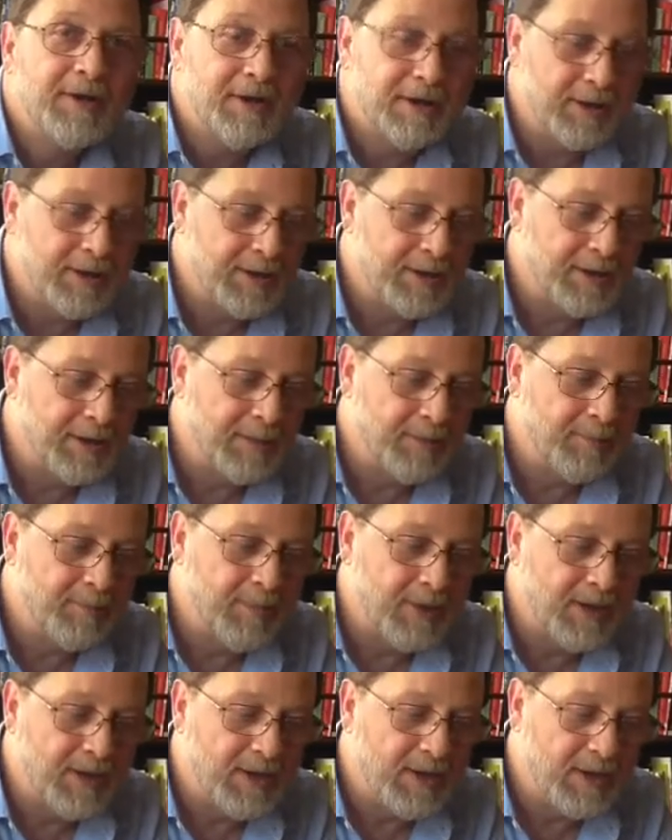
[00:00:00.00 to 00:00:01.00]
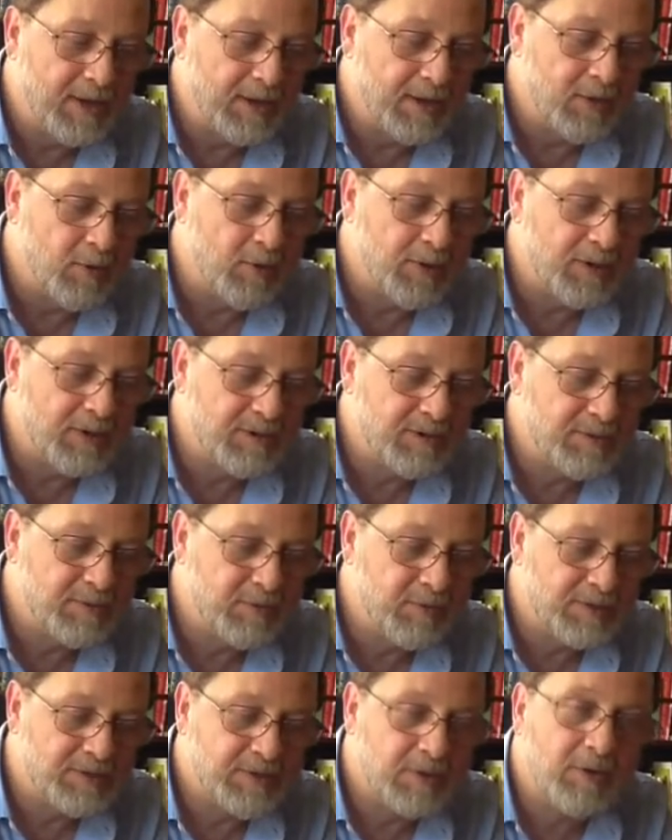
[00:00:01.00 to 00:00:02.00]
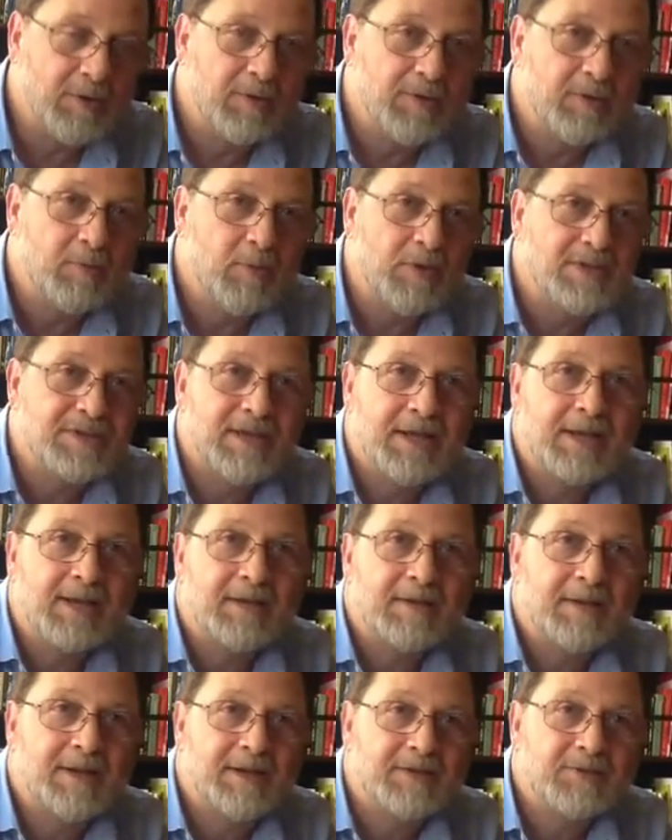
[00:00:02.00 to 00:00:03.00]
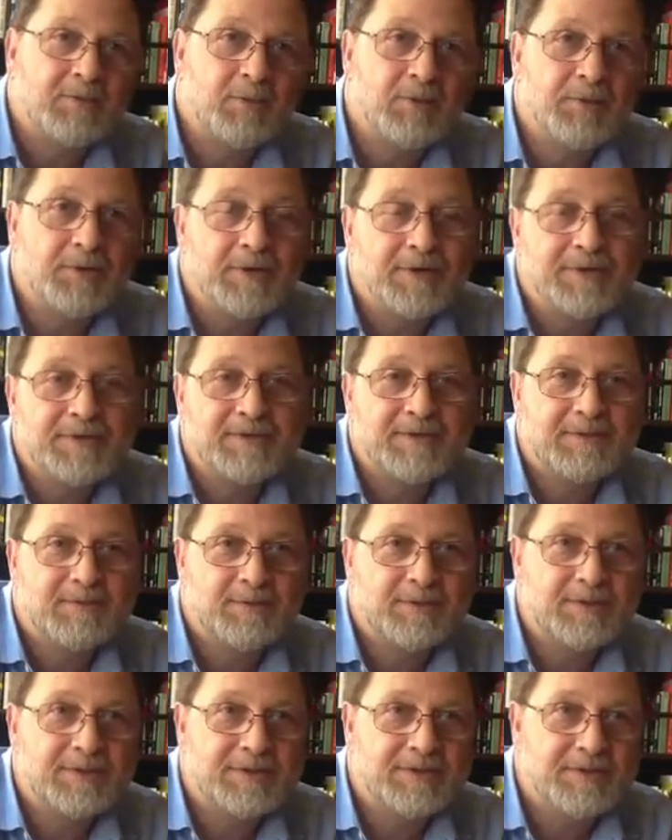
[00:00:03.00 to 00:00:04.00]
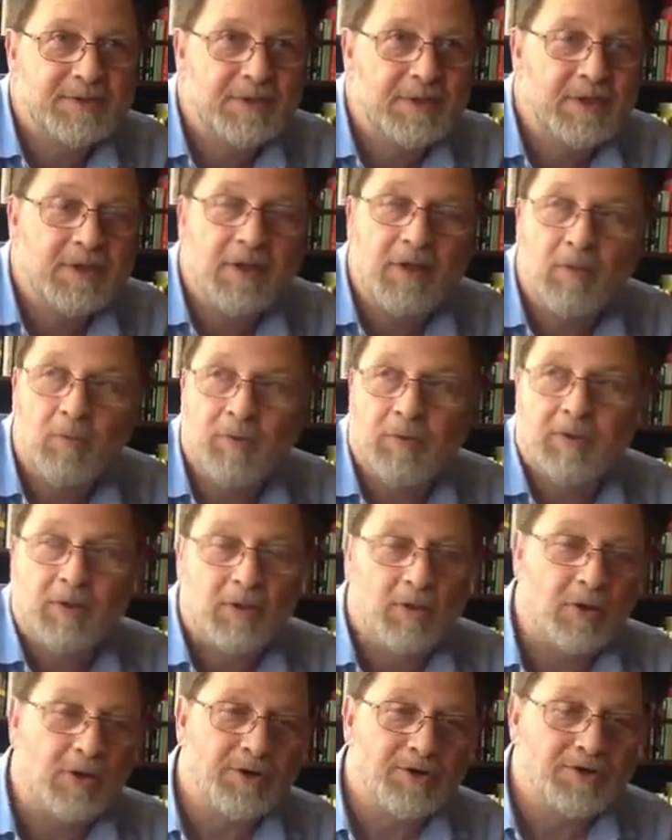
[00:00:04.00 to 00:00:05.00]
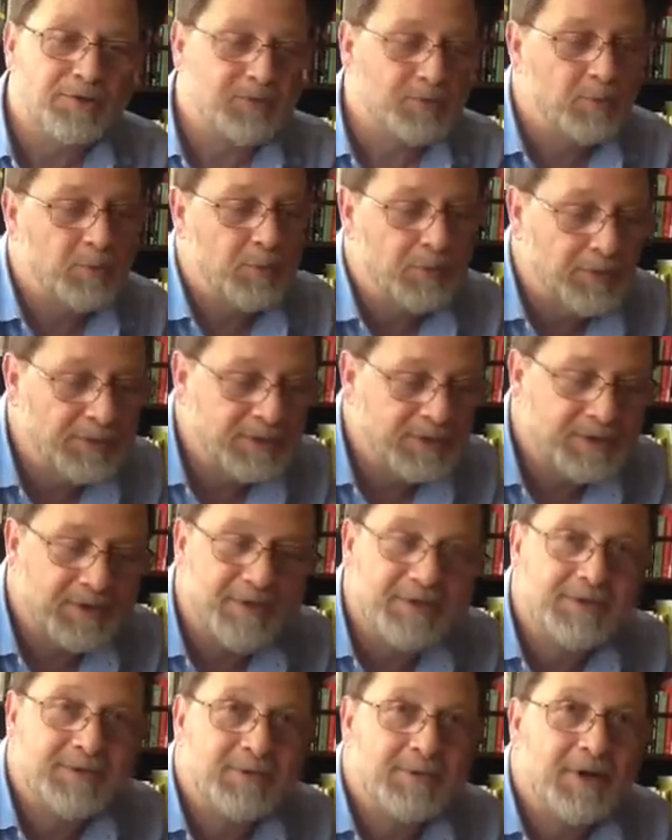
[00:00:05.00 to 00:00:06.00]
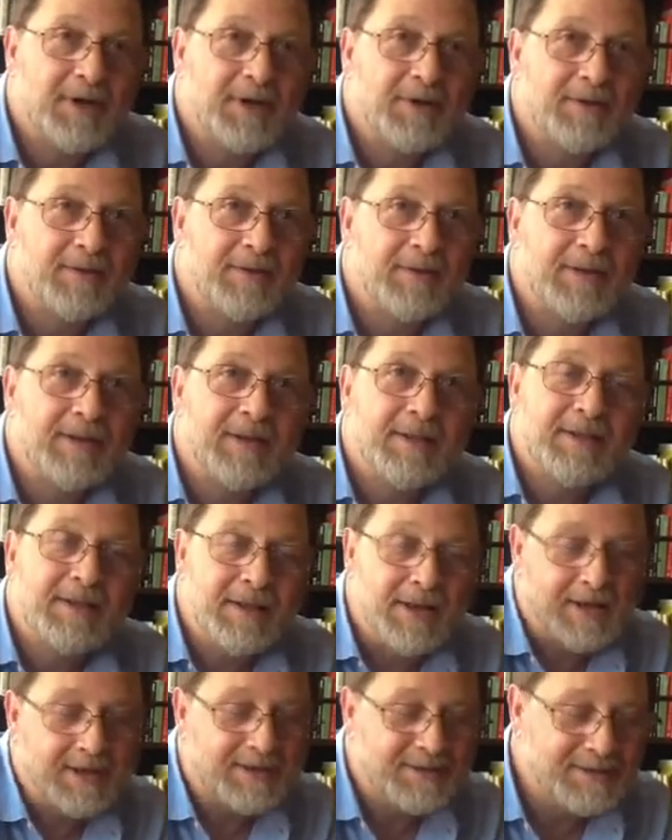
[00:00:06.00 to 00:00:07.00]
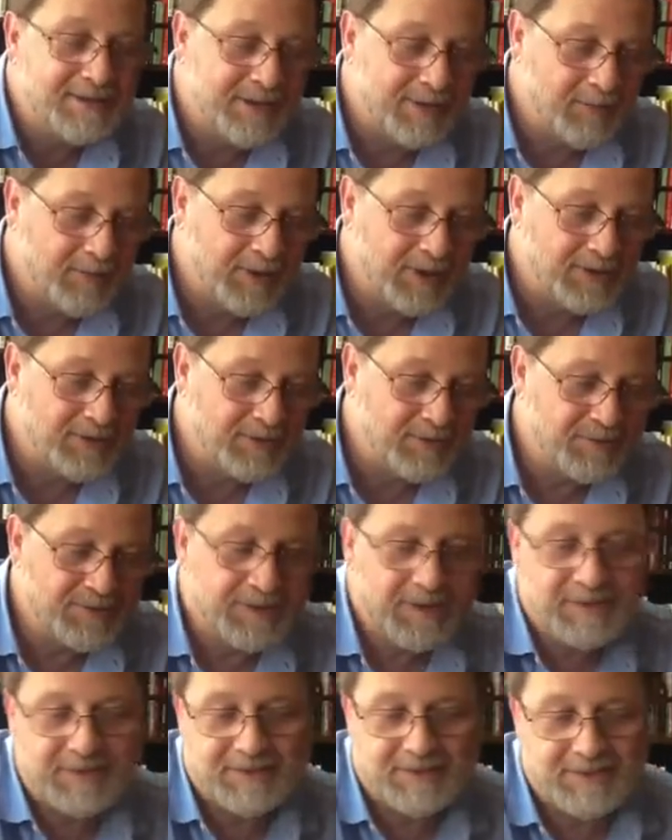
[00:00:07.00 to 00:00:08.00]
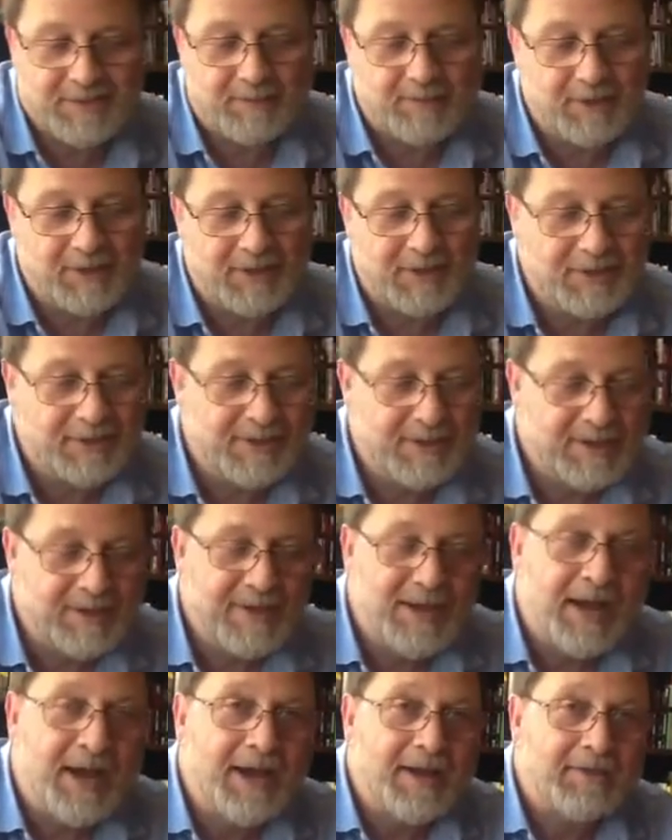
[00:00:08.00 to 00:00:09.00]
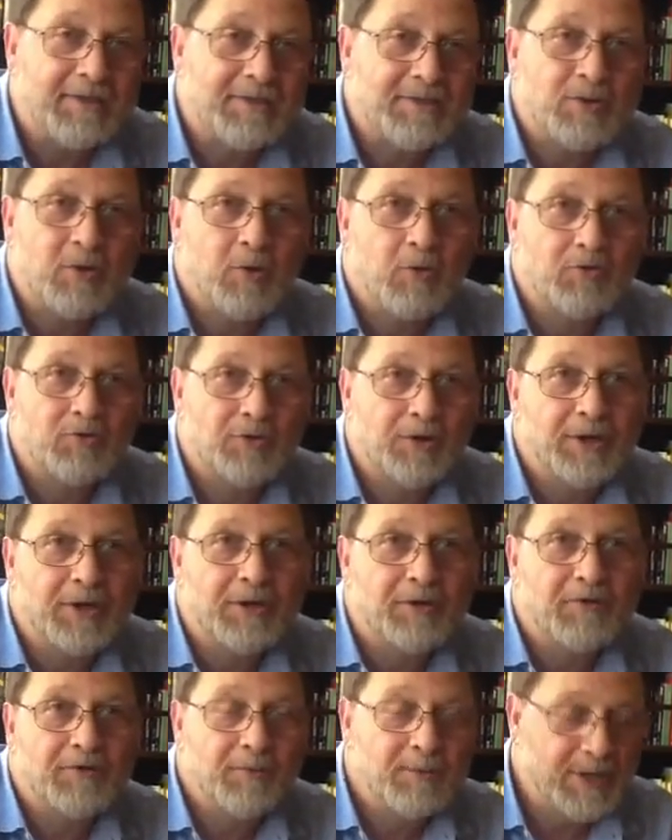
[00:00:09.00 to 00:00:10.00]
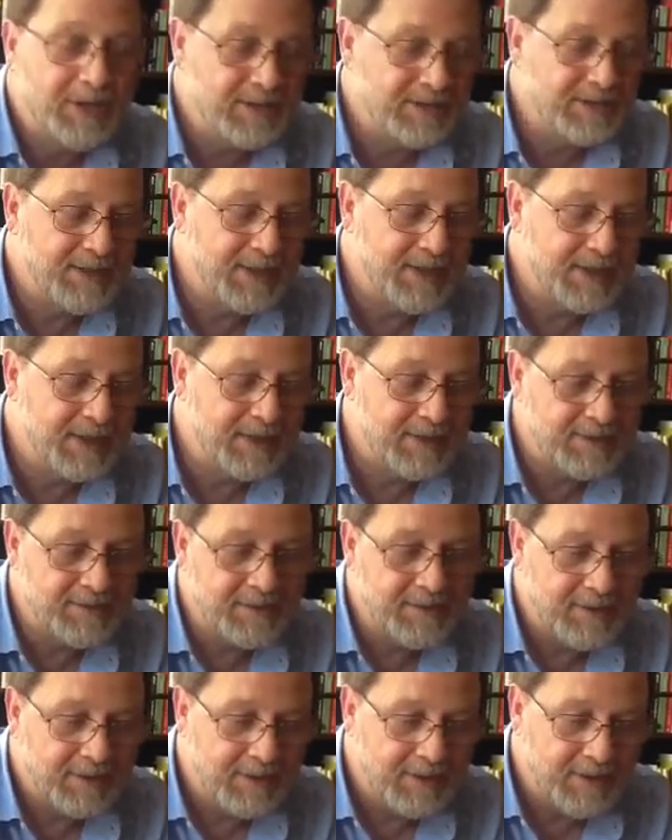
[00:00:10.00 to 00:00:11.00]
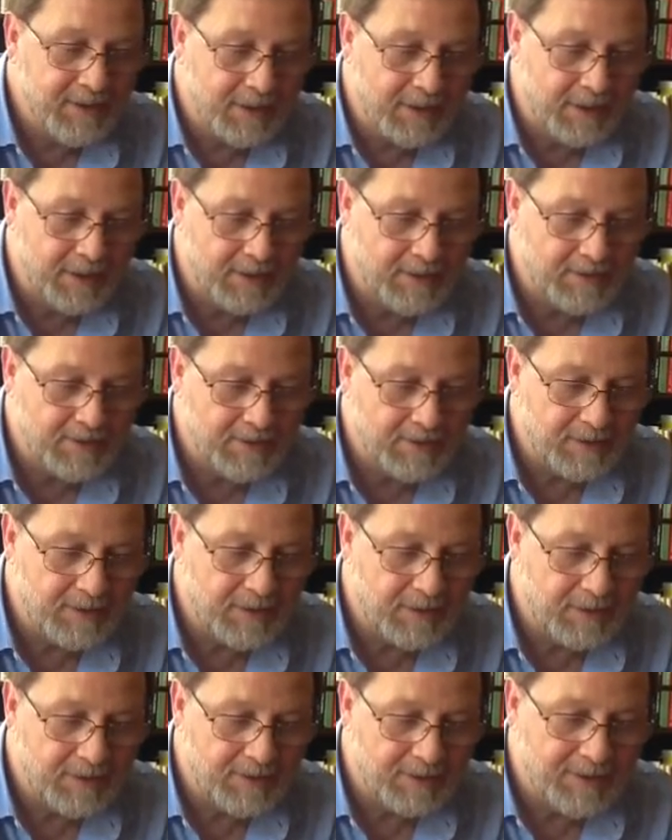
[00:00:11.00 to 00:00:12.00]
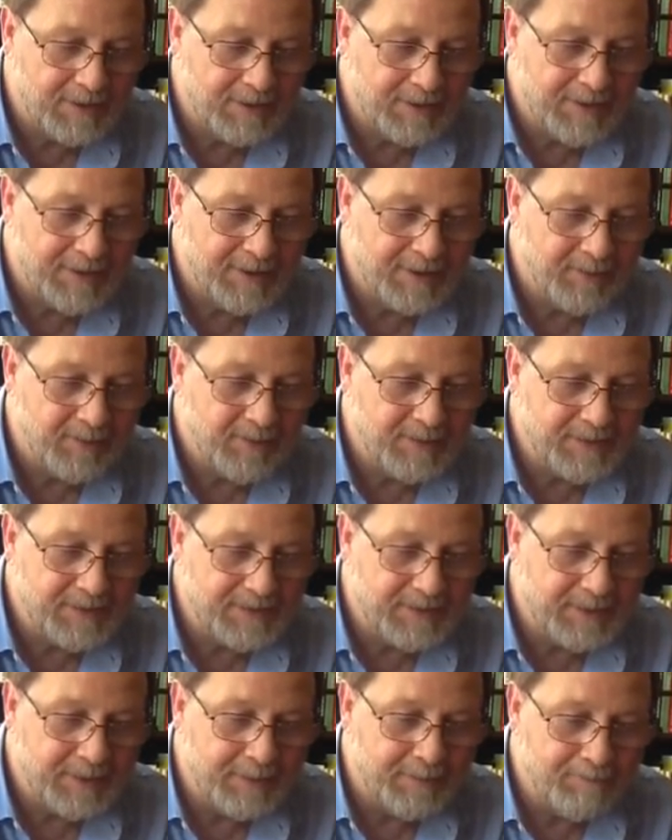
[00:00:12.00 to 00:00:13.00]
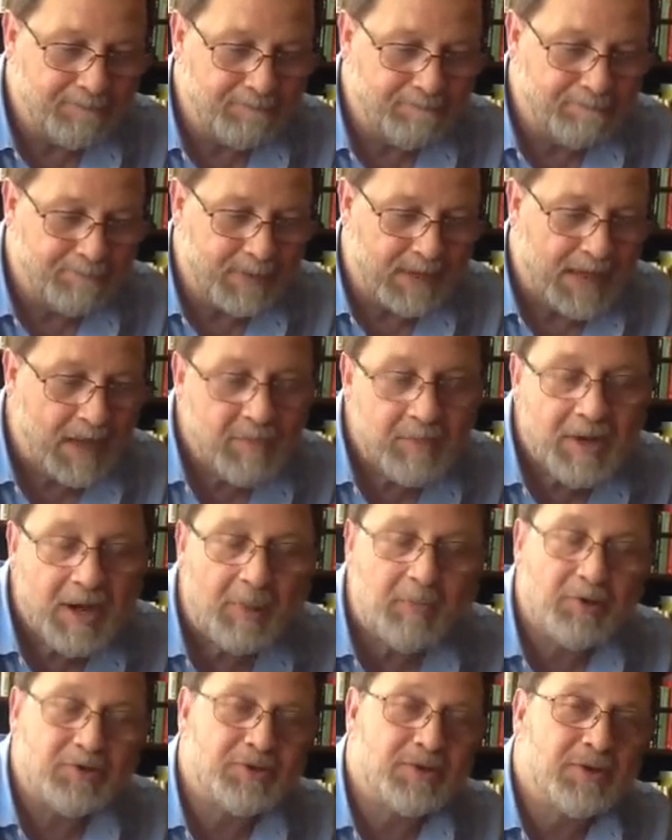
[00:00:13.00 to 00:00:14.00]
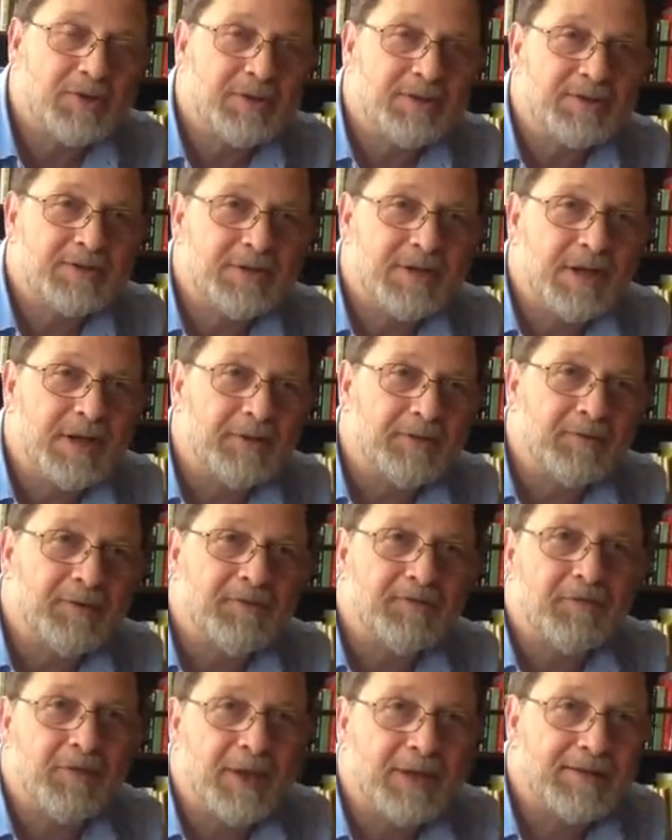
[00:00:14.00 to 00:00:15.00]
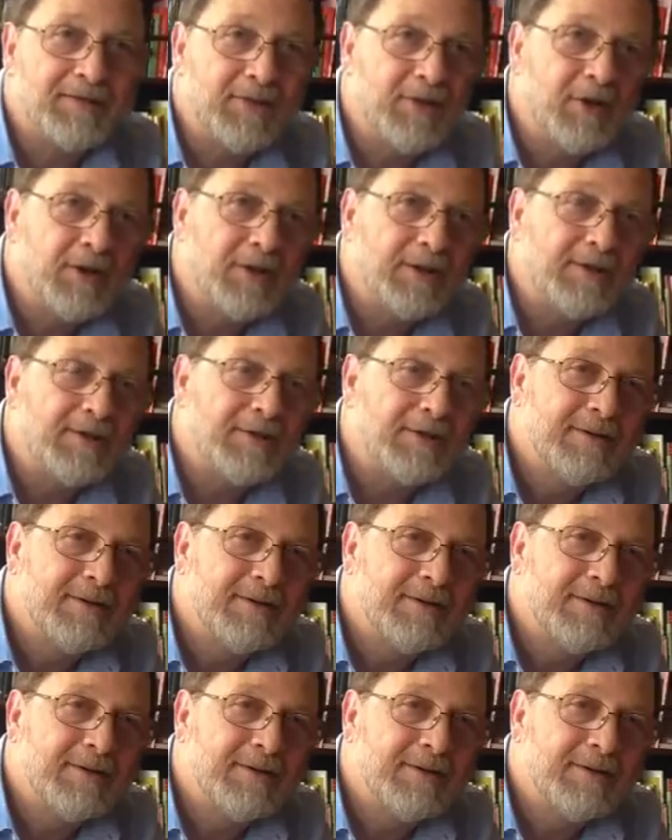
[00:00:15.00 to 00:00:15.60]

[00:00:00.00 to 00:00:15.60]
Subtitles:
by going into what's called the West Canada Lakes Wilderness, which is one of the largest wilderness areas around, and I decided what I'd do is I'd just come in and hike this whole trail from end to end, and it was gave me an opportunity to kind of reflect on